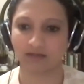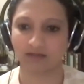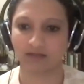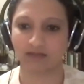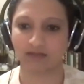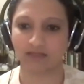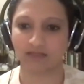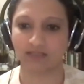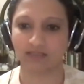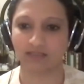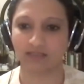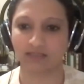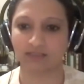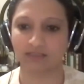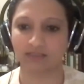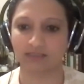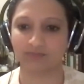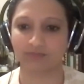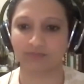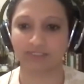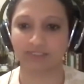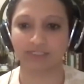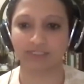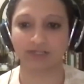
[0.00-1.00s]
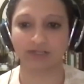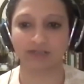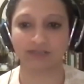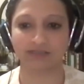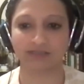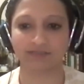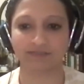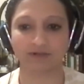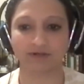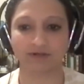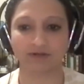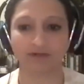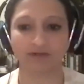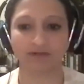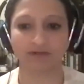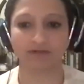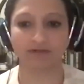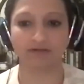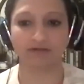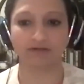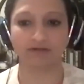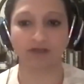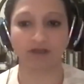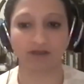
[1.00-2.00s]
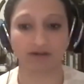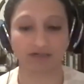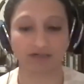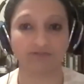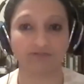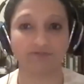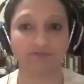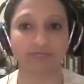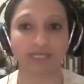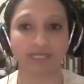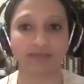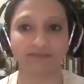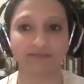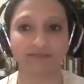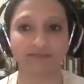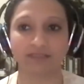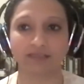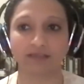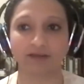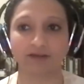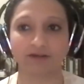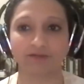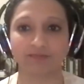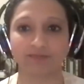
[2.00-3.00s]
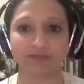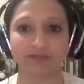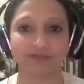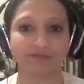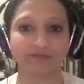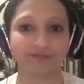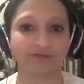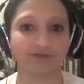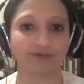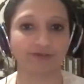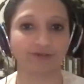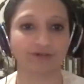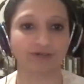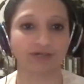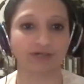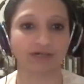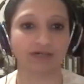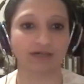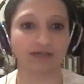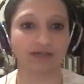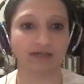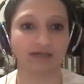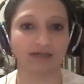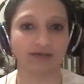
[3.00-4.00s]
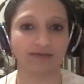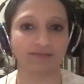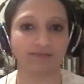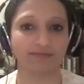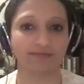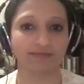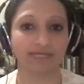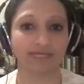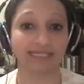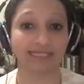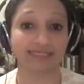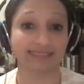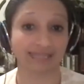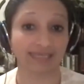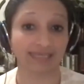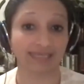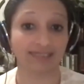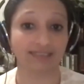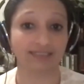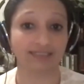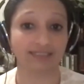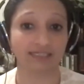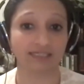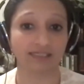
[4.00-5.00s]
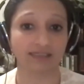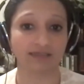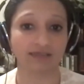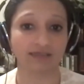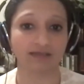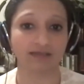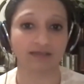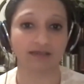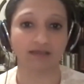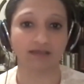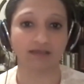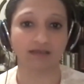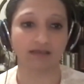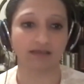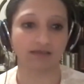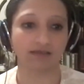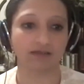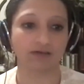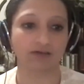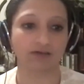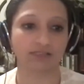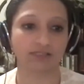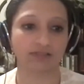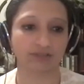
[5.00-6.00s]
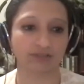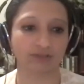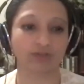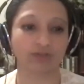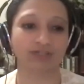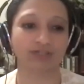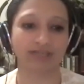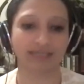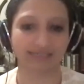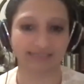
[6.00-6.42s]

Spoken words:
And this one talks about cognitive behavioral therapy for anxiety or social